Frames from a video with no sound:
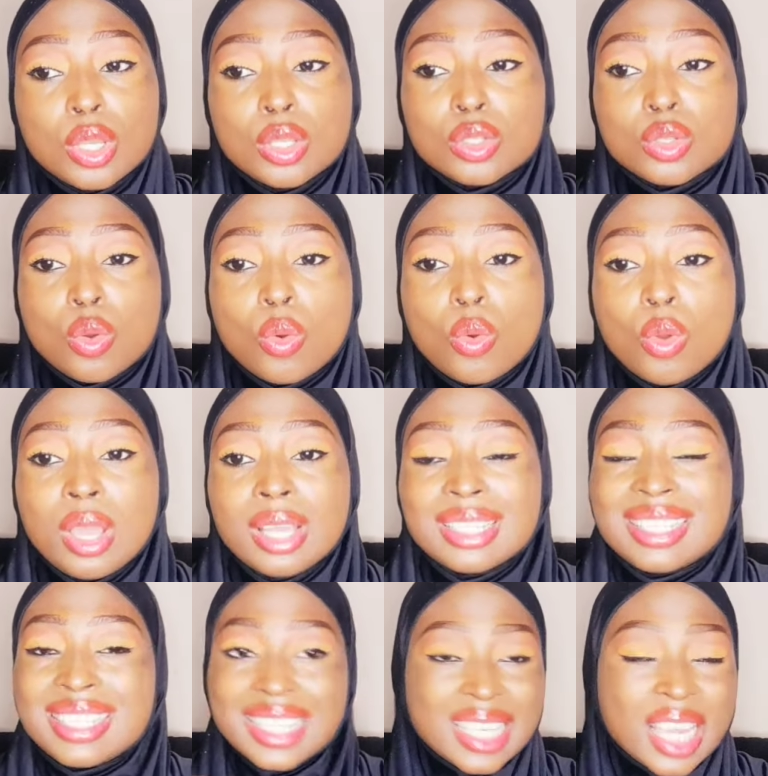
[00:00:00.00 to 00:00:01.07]
So
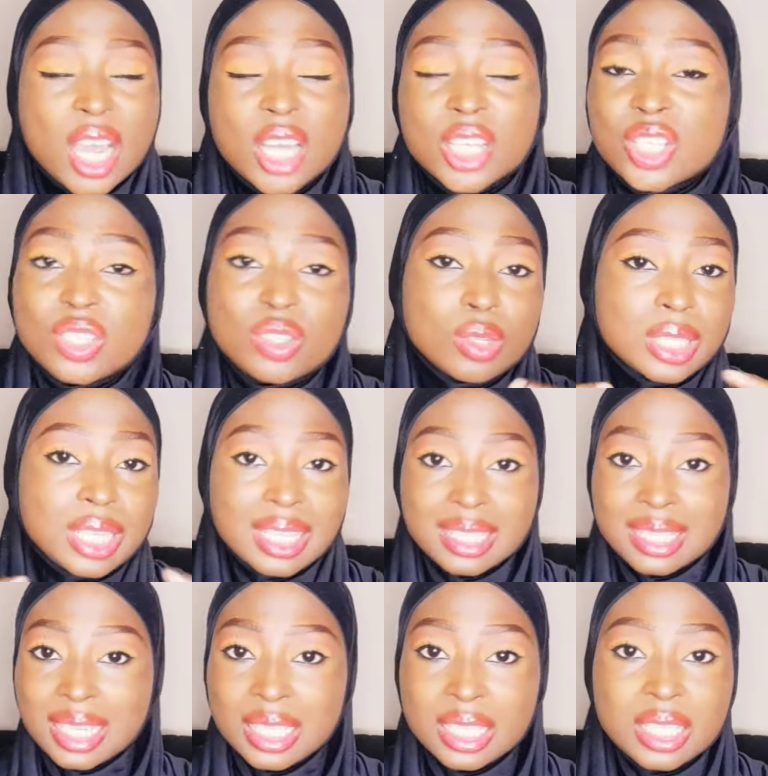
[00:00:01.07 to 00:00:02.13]
the sillage is not
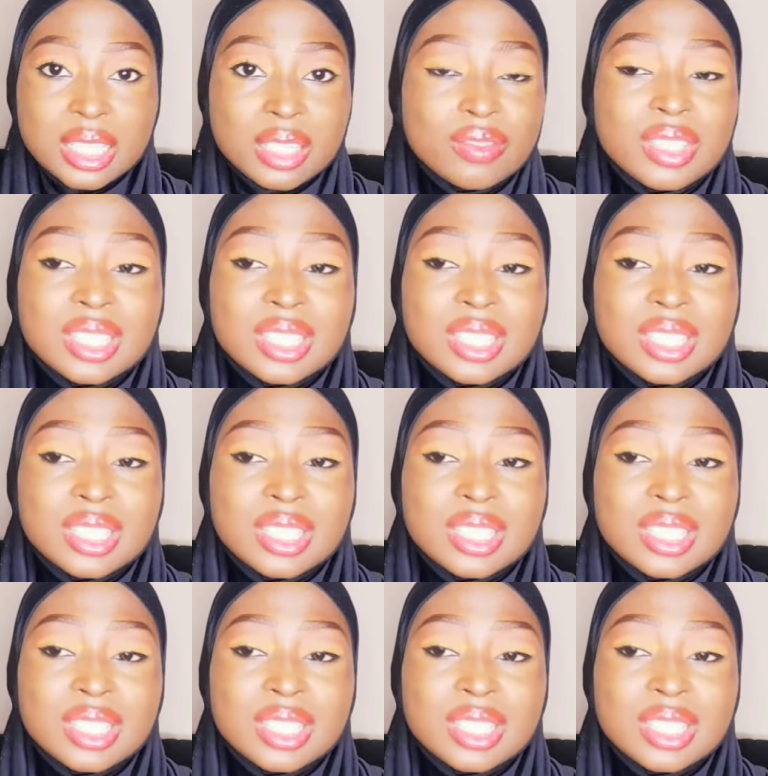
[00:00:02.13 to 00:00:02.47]
extensive.